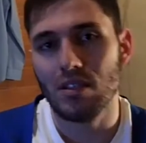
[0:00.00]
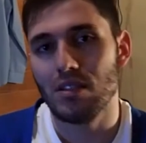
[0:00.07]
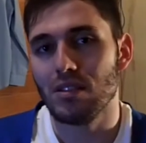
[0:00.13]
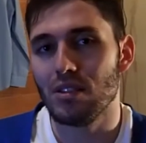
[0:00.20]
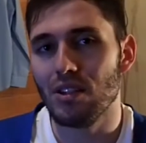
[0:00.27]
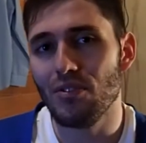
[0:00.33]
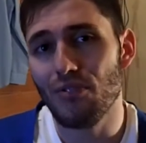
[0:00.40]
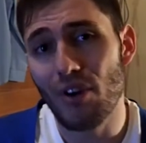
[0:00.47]

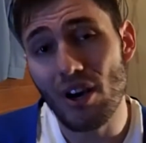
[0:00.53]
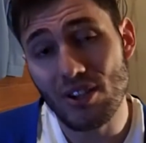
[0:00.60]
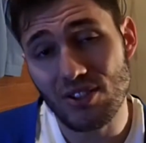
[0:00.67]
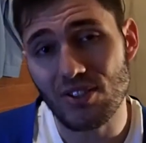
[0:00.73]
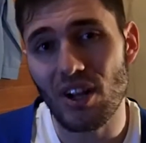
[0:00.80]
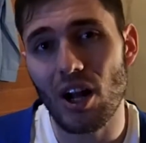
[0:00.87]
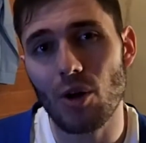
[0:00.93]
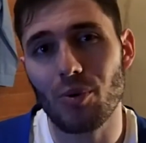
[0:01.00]
So the first
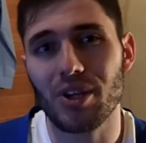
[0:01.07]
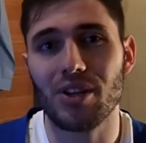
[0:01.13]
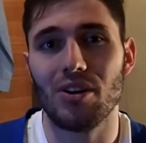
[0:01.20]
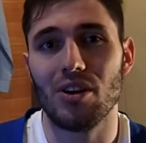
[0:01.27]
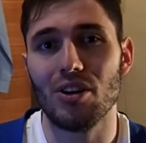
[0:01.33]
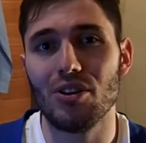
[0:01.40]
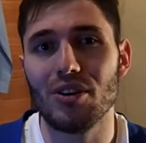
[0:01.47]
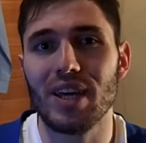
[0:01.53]
style we're going
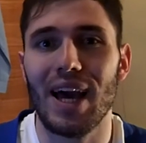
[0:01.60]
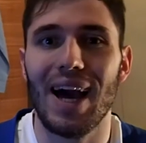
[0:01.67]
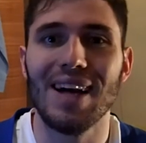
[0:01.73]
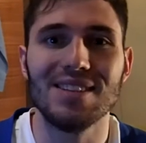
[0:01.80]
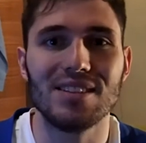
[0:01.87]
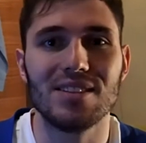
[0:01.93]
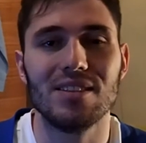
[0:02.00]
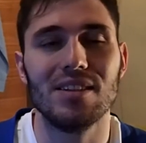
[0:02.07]
to look
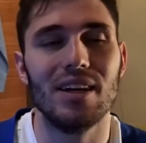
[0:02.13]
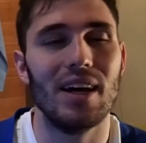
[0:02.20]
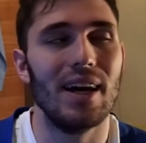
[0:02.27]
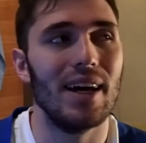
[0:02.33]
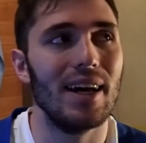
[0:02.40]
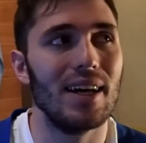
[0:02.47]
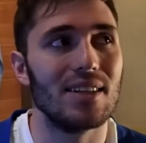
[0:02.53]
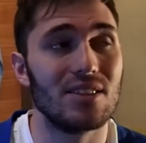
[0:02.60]
at
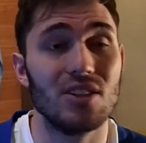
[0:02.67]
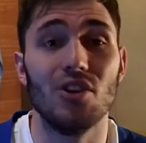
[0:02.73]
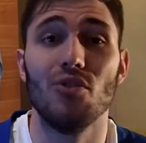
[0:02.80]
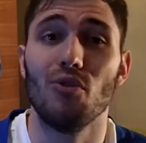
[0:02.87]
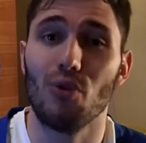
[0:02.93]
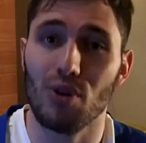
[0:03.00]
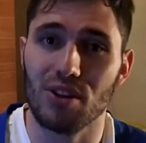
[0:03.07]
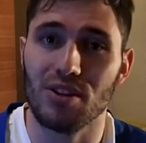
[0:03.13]
is the
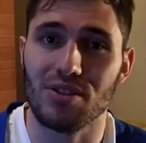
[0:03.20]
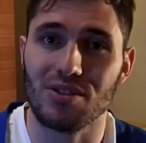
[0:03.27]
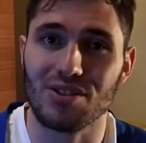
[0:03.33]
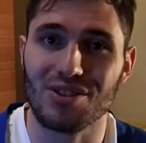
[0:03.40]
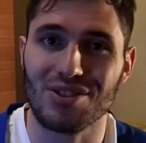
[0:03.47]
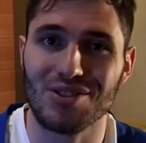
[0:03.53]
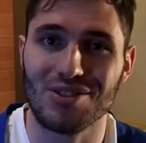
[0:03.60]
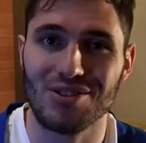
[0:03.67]

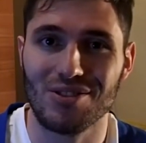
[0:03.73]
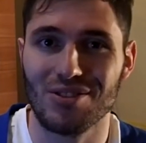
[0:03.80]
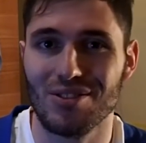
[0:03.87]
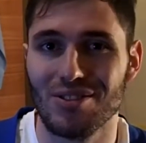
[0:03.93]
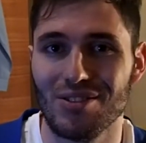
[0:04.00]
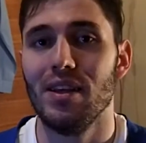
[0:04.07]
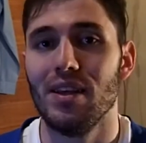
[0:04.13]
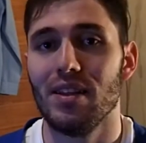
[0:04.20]
avoidance.
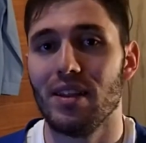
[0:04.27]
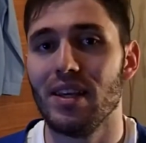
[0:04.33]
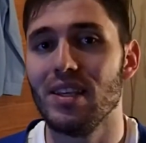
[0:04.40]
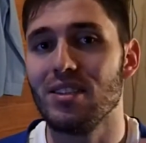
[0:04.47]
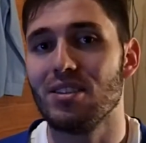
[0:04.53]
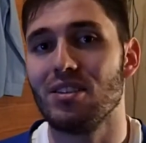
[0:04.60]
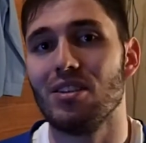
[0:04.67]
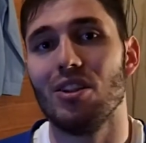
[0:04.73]

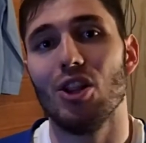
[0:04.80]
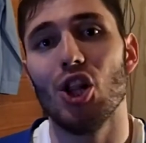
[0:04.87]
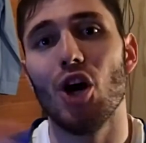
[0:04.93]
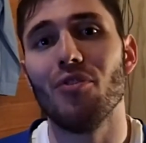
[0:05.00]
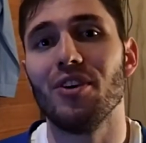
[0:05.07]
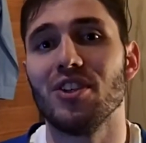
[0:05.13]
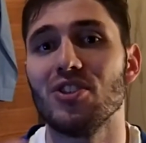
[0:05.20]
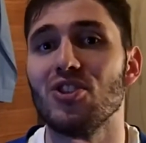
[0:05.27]
These
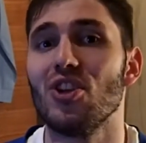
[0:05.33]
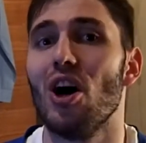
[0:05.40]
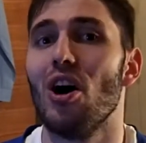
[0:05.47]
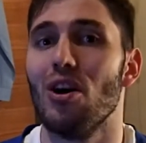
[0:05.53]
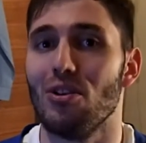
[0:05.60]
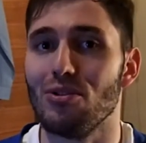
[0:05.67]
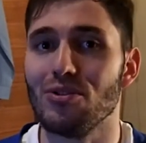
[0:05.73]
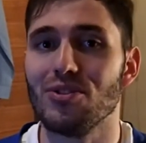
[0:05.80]
loving
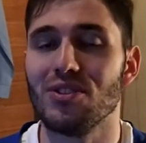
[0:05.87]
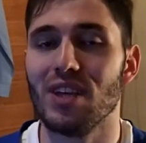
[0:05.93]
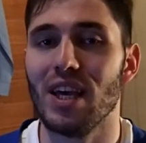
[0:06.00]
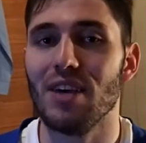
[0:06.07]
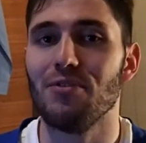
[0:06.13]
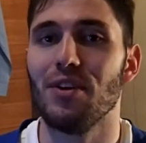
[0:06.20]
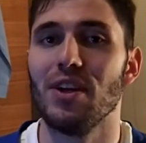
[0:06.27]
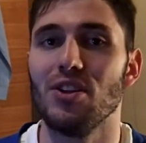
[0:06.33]
styles,
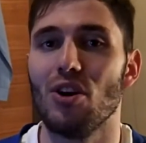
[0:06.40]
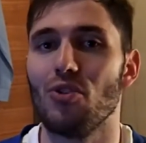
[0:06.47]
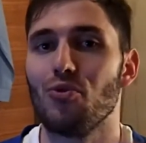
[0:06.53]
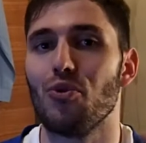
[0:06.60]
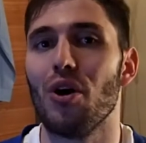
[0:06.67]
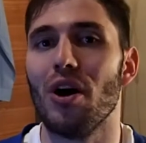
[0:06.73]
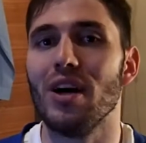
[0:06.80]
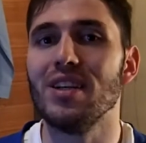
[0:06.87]
if they're not
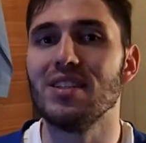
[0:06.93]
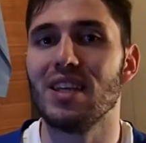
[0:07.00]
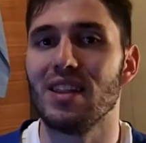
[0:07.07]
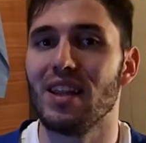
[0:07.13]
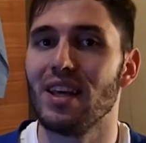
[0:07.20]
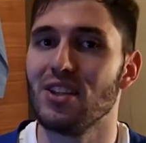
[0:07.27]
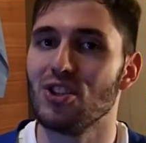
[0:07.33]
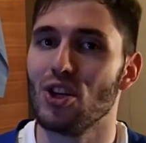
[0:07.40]
right and
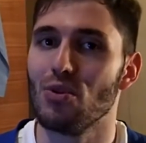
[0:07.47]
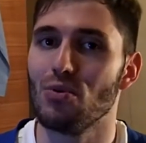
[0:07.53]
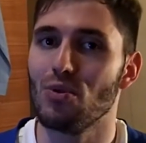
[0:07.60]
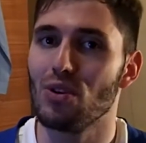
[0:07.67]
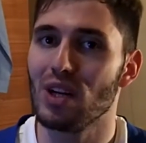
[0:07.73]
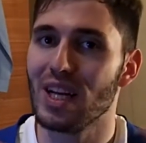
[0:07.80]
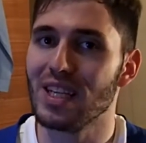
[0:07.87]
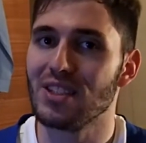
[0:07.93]
they don't
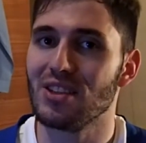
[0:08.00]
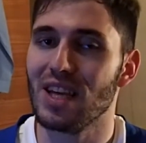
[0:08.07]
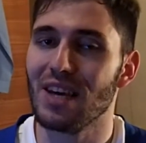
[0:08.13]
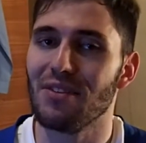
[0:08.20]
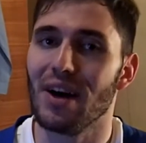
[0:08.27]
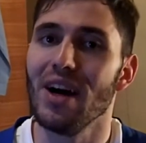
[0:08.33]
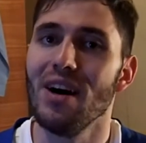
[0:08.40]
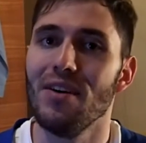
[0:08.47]
click
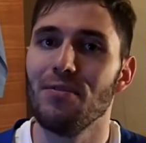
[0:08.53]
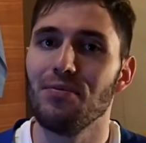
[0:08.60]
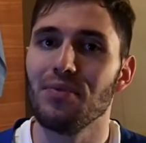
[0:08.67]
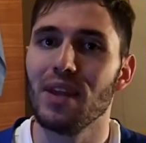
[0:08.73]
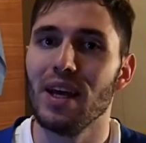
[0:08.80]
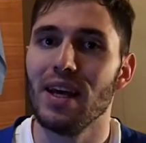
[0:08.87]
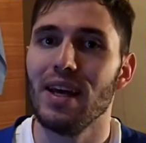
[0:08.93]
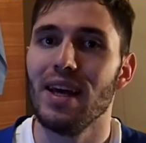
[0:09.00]
together,
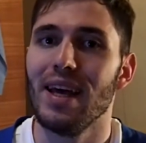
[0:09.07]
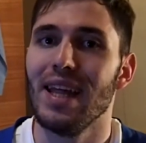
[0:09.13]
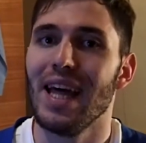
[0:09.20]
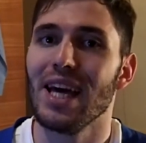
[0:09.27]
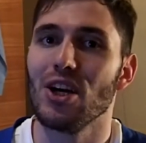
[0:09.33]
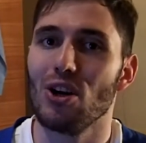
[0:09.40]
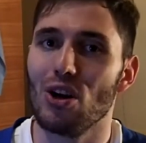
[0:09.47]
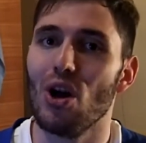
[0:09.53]

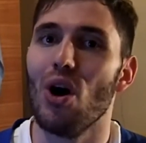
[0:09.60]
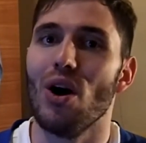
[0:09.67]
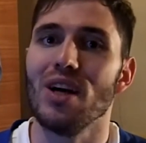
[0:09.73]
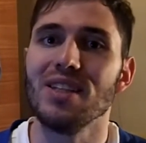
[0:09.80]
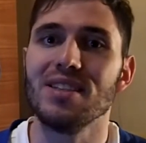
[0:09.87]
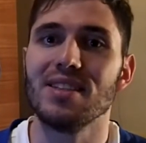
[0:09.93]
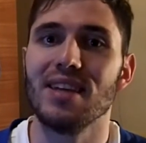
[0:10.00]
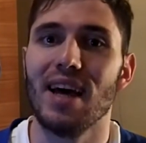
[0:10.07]
they
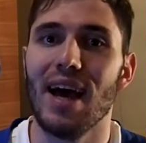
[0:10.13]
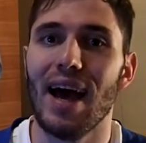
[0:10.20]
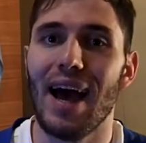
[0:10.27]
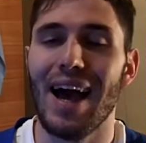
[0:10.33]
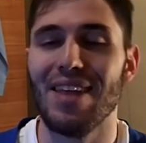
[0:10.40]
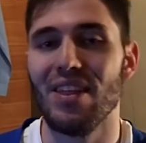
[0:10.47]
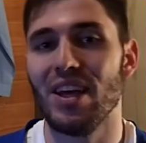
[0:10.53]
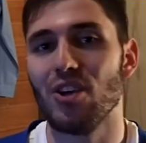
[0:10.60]
collide
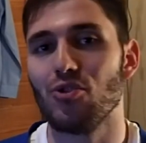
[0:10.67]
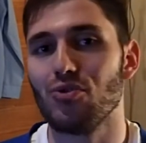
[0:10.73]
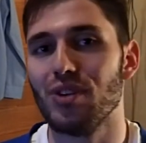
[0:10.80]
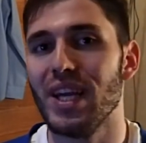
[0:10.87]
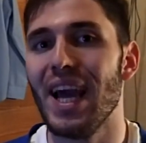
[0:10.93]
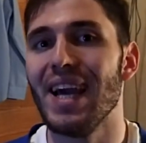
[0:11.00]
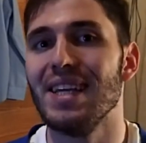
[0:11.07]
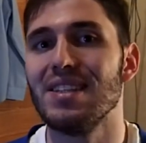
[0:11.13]
and they
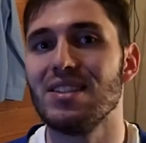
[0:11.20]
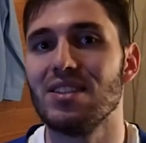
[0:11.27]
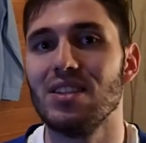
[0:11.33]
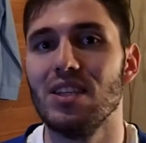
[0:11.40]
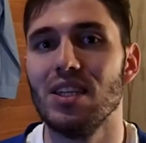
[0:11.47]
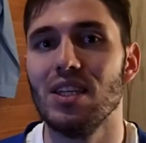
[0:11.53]
create